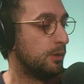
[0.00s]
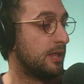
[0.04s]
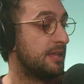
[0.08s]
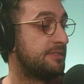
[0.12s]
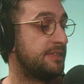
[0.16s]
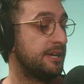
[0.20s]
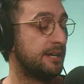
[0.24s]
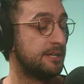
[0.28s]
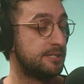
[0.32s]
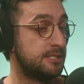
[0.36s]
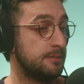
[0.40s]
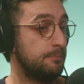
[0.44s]
I
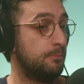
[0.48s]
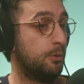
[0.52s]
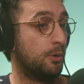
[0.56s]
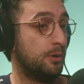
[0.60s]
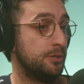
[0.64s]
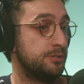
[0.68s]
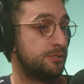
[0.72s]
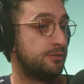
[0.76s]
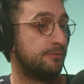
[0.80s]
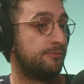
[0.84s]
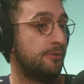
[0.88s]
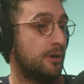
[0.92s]
think it's
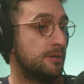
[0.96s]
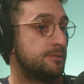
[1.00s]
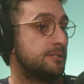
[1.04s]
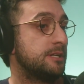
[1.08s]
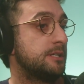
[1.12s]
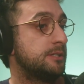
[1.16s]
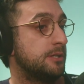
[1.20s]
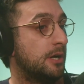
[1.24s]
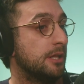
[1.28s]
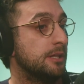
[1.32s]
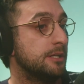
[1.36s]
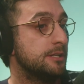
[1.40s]
important to first
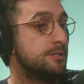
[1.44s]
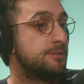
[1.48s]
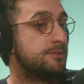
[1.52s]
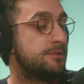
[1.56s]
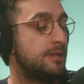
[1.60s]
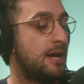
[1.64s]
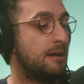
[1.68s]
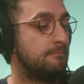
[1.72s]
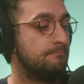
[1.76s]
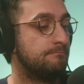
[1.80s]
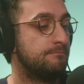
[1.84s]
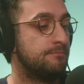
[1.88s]
acknowledge
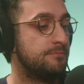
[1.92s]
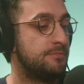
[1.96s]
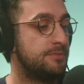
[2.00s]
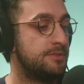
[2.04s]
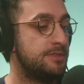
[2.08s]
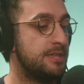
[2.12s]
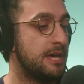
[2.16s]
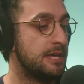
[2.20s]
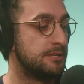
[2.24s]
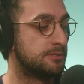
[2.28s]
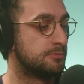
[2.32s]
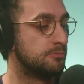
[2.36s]
that
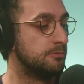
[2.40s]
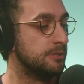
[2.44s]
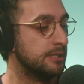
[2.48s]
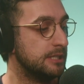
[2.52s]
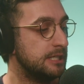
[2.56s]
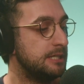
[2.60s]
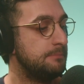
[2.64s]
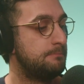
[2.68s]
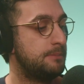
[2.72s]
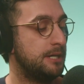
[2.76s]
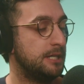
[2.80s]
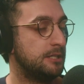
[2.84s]
there's
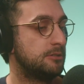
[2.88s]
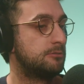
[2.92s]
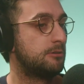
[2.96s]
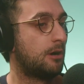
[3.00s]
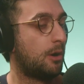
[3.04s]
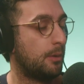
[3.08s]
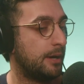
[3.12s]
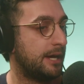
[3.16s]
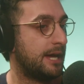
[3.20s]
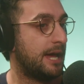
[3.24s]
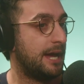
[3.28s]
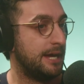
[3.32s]
really been
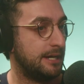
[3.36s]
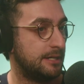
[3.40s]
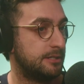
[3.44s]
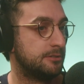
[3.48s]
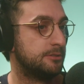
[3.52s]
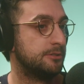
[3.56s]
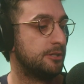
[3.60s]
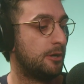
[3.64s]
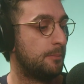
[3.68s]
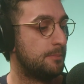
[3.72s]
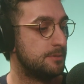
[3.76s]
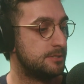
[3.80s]
growing
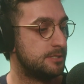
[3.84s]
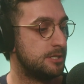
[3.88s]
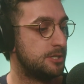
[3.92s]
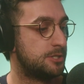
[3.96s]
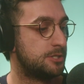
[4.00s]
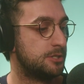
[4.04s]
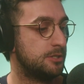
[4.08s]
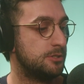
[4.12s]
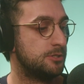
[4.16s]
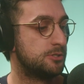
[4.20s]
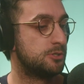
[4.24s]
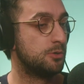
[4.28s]
anger and
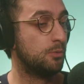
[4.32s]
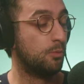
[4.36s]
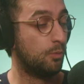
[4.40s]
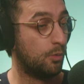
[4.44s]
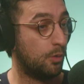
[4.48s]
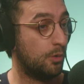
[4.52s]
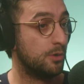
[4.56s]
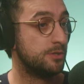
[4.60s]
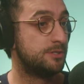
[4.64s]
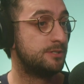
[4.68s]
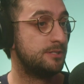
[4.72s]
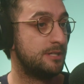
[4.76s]
opposition
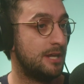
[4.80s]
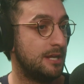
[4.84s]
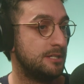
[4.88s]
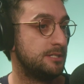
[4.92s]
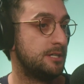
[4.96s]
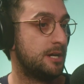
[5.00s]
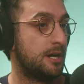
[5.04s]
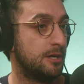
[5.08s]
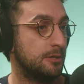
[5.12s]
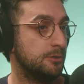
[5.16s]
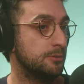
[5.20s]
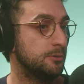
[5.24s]
towards
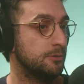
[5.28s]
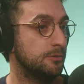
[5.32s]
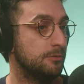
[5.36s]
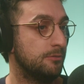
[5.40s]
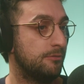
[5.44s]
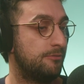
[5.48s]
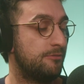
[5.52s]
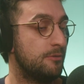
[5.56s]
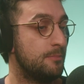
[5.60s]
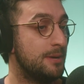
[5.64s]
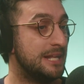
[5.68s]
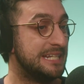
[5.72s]

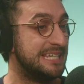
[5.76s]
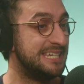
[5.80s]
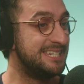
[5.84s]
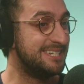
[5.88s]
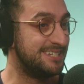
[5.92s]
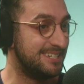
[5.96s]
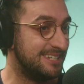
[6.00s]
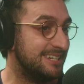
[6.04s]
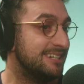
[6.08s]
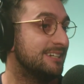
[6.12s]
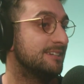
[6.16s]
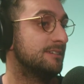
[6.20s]
Netanyahu for many
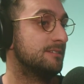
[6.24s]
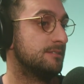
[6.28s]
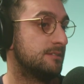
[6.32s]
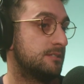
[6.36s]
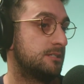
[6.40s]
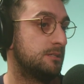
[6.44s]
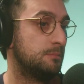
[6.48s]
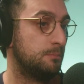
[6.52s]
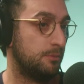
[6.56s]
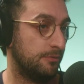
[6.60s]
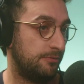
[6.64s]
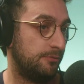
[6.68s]

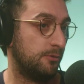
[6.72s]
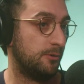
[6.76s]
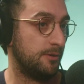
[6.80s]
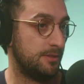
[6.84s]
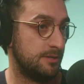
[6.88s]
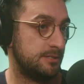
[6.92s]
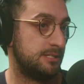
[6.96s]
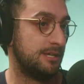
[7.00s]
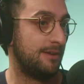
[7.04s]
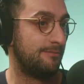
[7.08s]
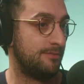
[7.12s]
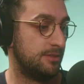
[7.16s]
years before
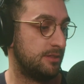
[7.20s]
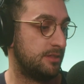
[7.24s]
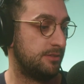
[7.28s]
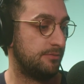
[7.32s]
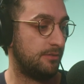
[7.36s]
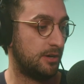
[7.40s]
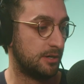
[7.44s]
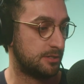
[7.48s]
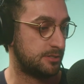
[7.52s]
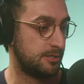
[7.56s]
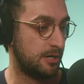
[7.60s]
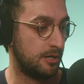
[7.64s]
the 7th
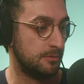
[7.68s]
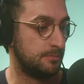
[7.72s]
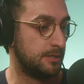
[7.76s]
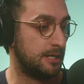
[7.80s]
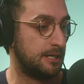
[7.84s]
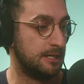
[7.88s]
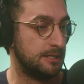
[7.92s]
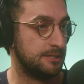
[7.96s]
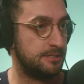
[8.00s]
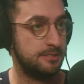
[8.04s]
of October.